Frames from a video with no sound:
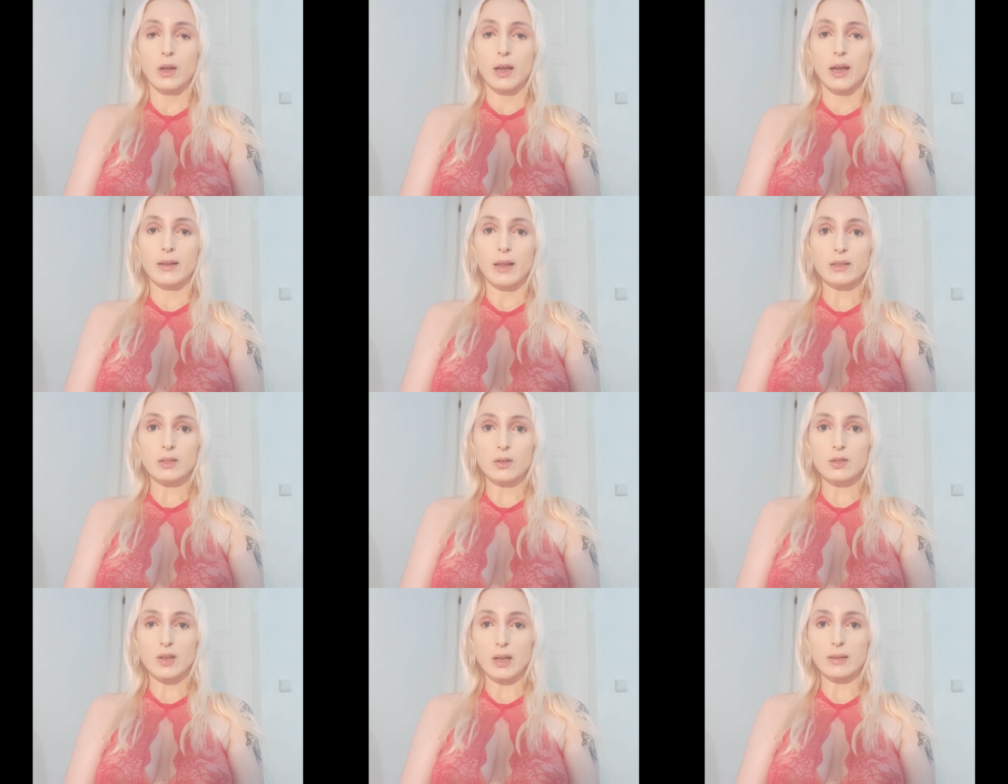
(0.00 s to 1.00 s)
And as a
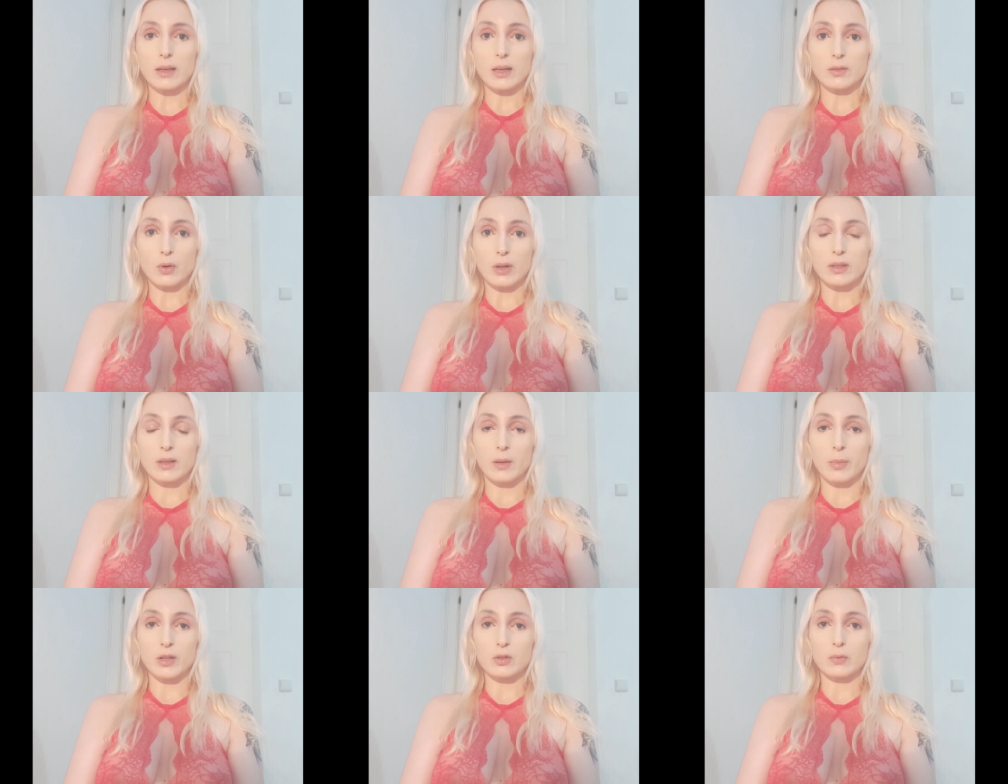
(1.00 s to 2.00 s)
result, I attracted a
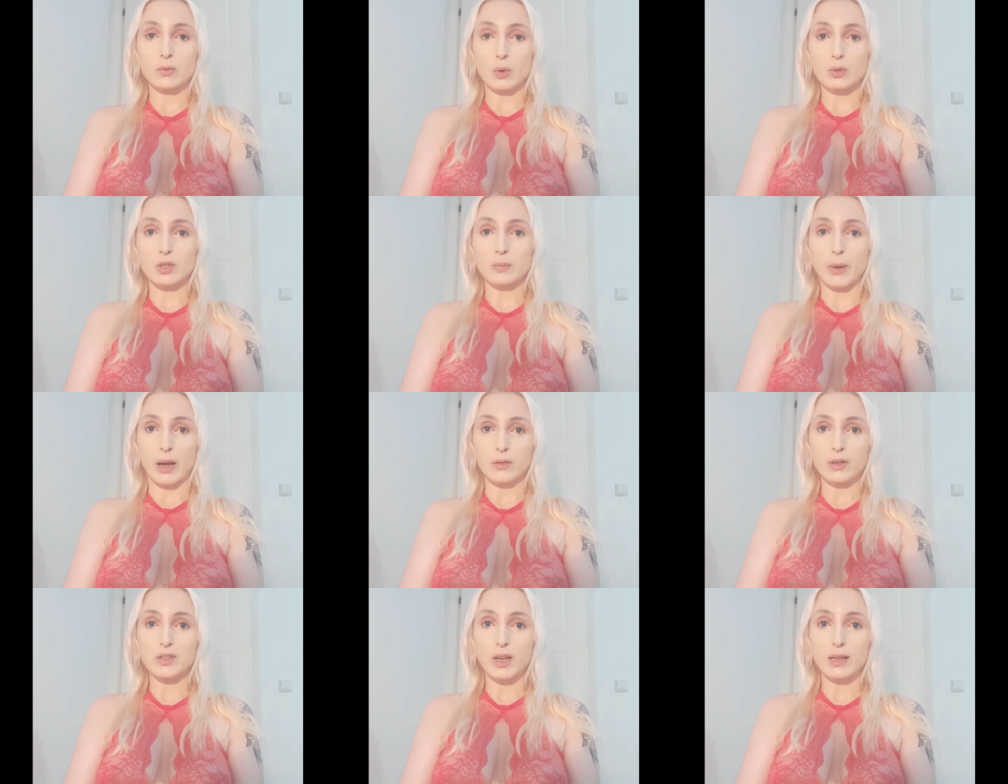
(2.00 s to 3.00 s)
bunch of toxic
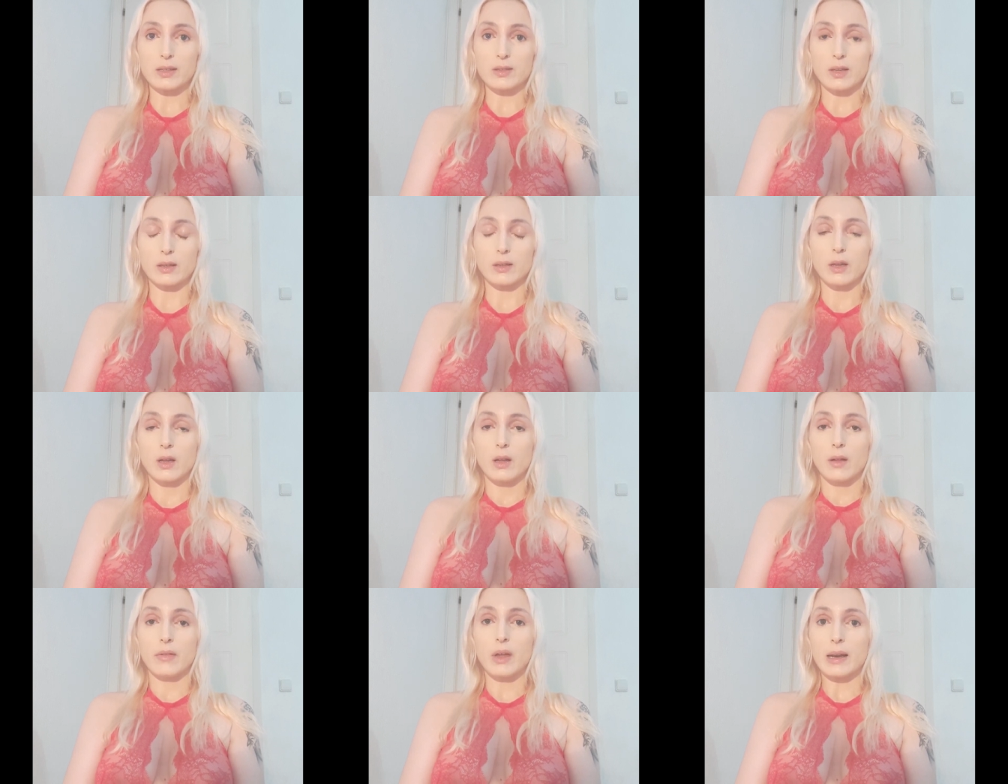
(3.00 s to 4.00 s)
parasites that
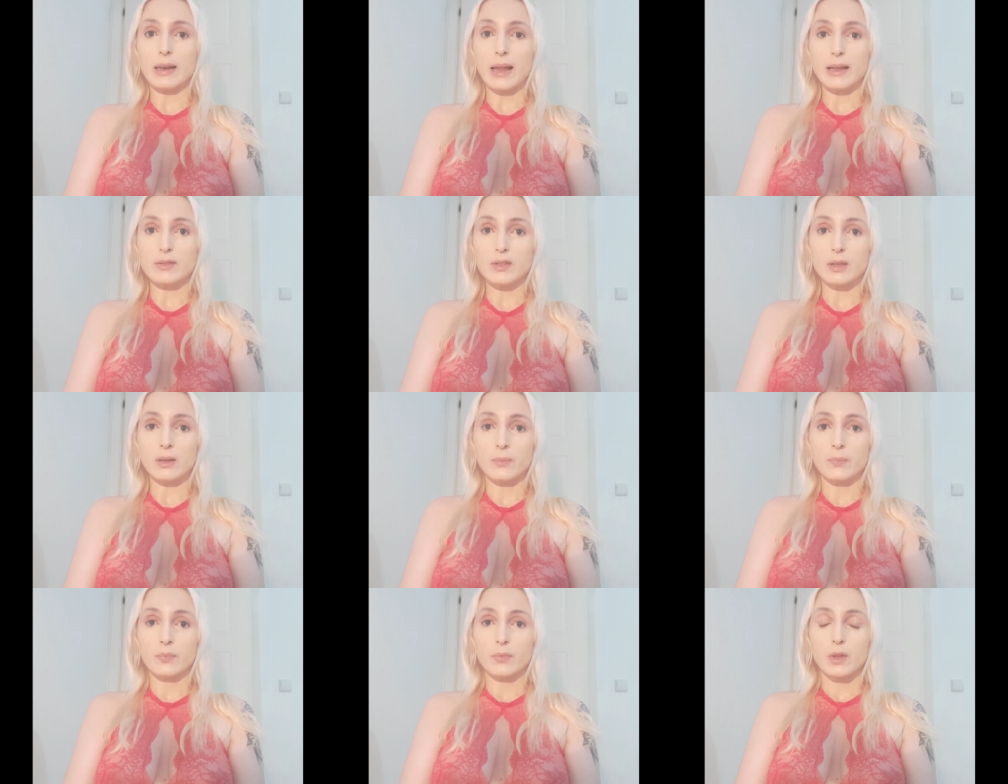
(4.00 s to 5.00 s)
they are
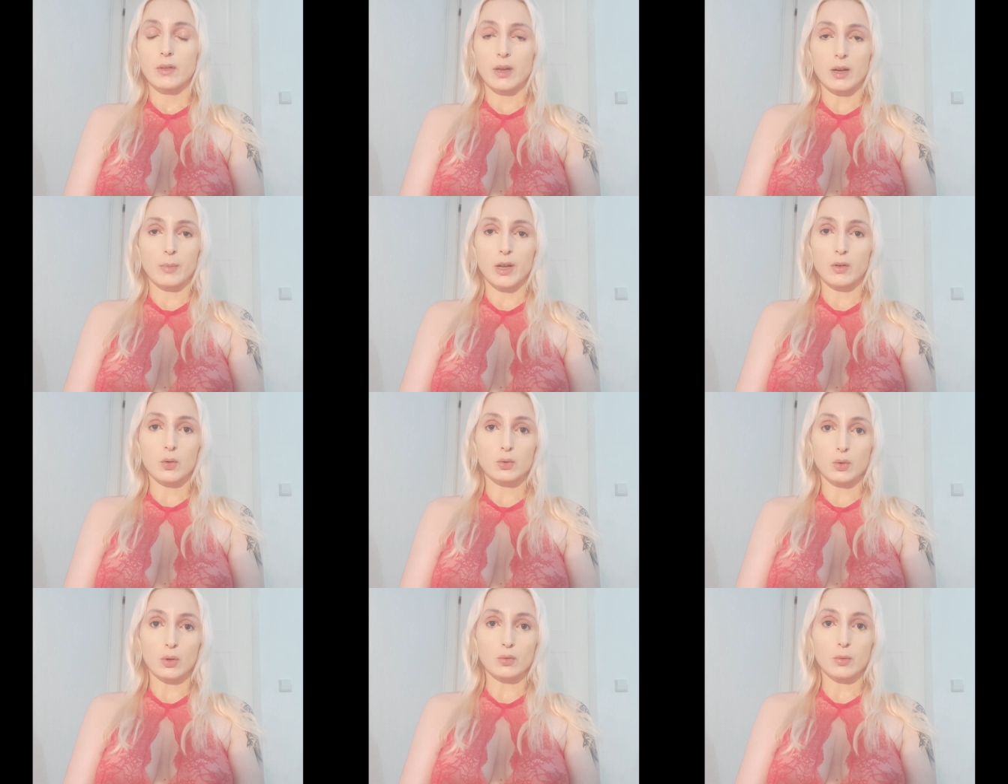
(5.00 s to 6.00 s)
lazy, they are men who
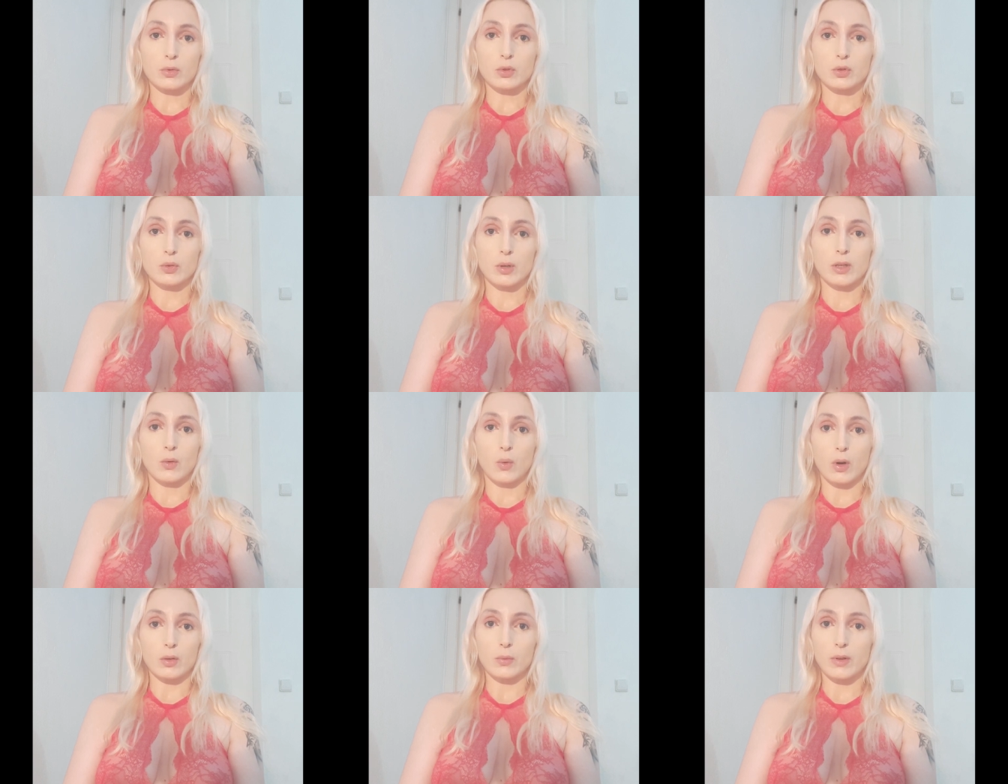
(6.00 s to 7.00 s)
don't want to do any
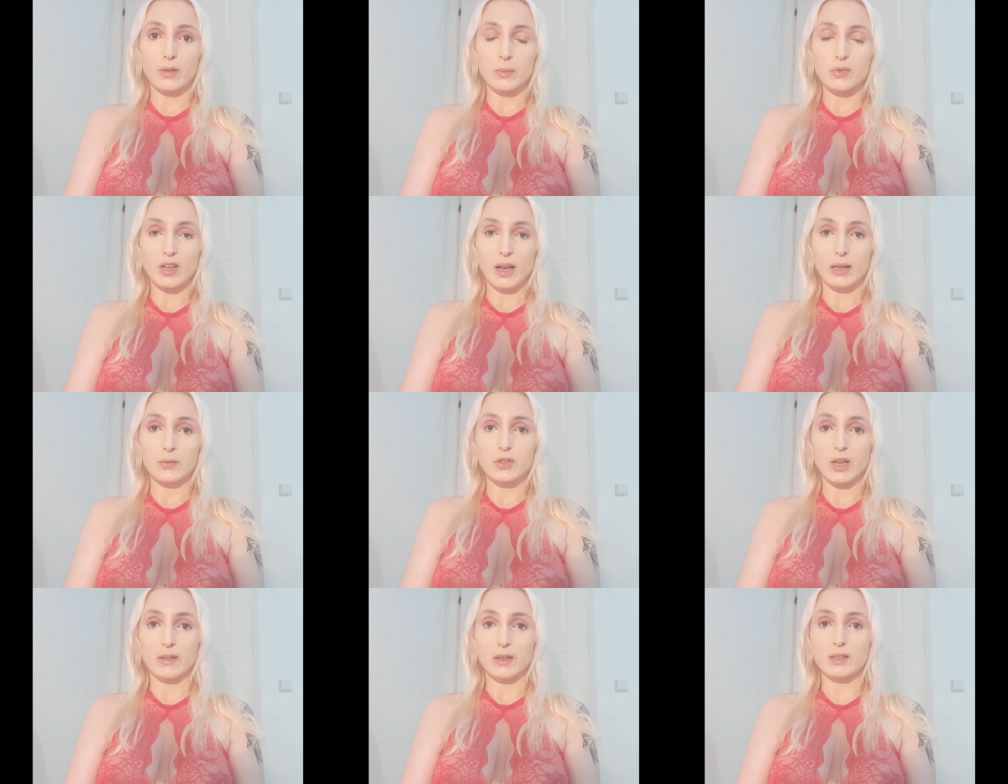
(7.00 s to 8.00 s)
work with themselves
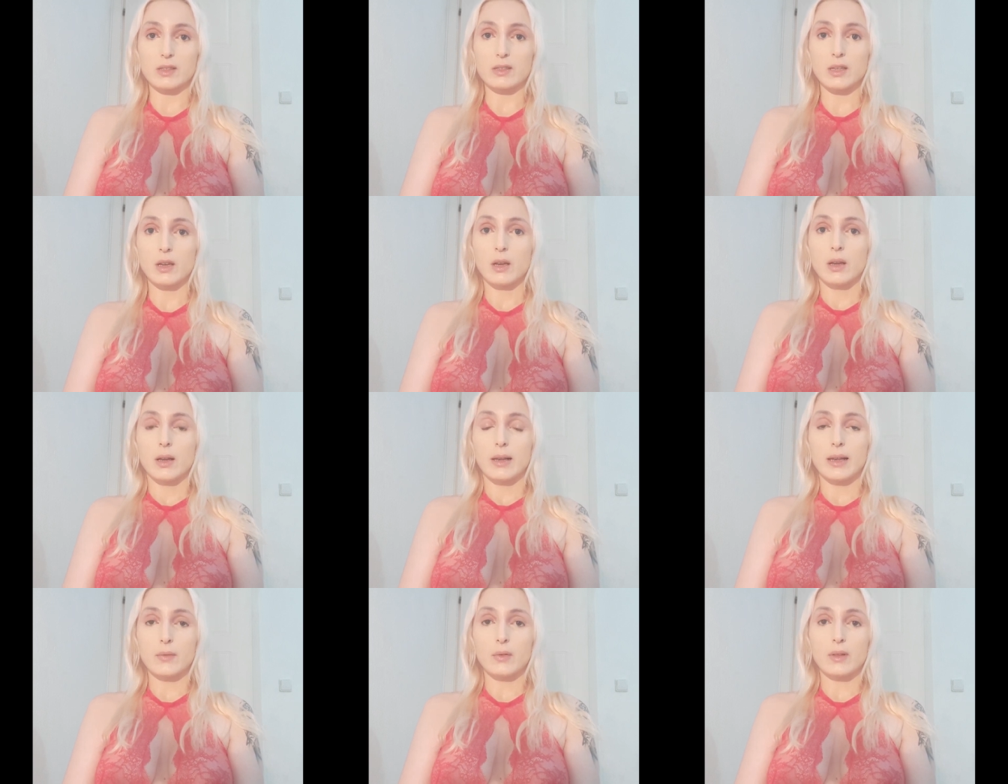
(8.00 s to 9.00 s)
and they just
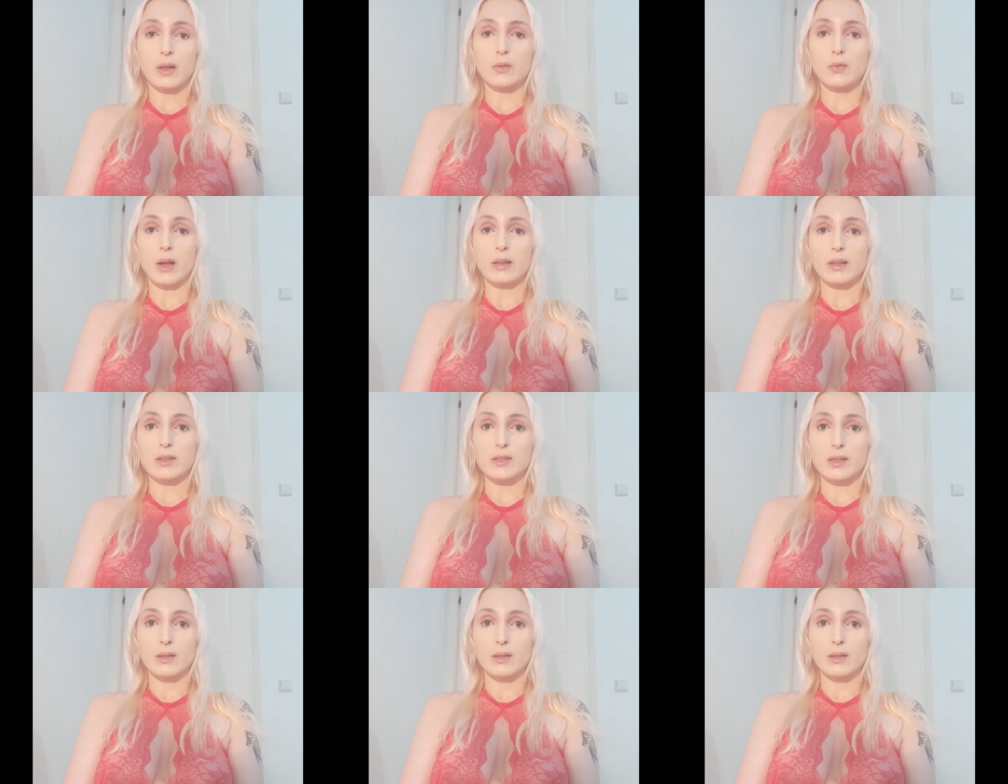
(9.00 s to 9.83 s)
live in that fantasy